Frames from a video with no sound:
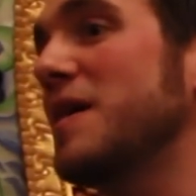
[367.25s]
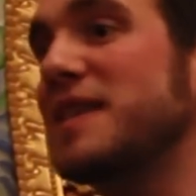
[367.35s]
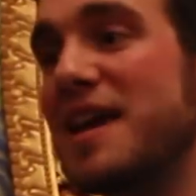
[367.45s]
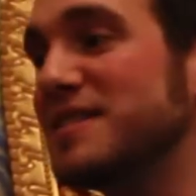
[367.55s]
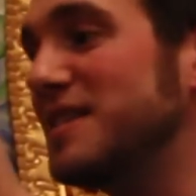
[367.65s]

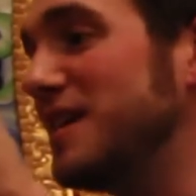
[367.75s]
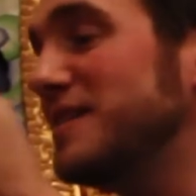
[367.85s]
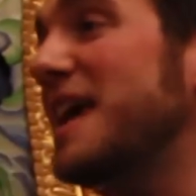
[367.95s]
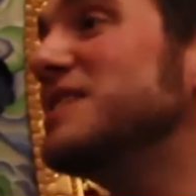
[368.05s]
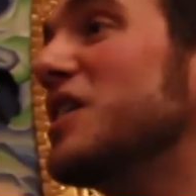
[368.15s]
takes
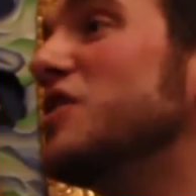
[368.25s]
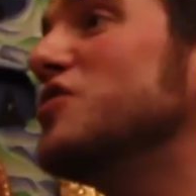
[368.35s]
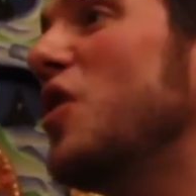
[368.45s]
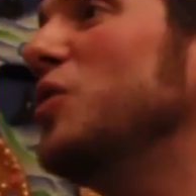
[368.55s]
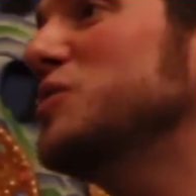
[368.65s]
the
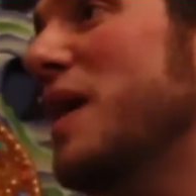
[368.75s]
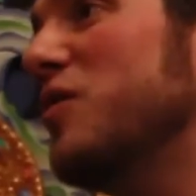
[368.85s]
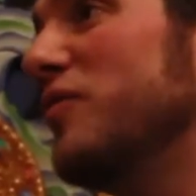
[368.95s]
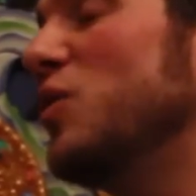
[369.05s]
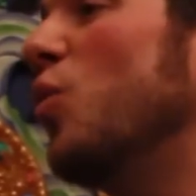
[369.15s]
controls
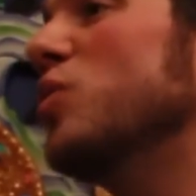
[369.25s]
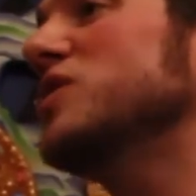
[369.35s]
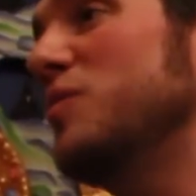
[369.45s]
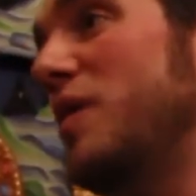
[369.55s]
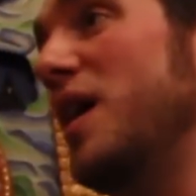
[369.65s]
back off the
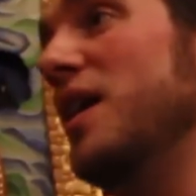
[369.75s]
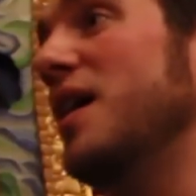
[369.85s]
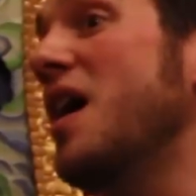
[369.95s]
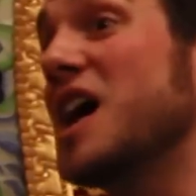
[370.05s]
autopilot.